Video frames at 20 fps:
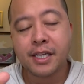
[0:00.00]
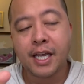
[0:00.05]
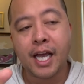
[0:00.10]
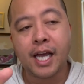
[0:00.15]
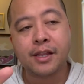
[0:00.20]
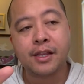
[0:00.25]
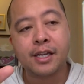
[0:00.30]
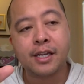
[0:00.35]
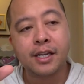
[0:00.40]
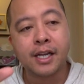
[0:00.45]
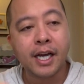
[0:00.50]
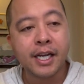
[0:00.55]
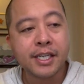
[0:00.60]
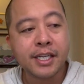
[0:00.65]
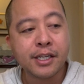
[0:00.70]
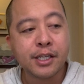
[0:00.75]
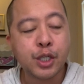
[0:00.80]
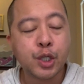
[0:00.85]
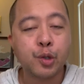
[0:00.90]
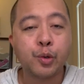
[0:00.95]
and then 90
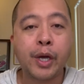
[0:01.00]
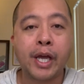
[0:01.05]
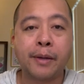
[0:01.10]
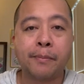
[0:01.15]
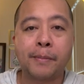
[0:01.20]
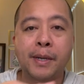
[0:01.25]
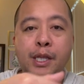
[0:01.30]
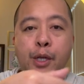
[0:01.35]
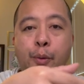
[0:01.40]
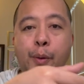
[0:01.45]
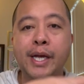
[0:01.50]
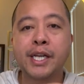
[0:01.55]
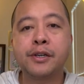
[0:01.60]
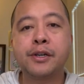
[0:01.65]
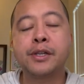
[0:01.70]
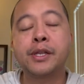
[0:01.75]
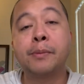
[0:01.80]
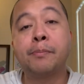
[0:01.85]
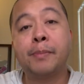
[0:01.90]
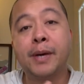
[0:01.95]
to a Meloetta on
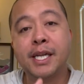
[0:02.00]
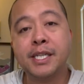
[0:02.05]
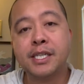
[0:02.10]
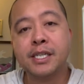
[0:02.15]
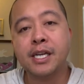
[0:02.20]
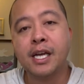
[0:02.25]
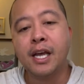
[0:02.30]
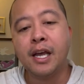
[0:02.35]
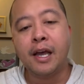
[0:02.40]
the bench,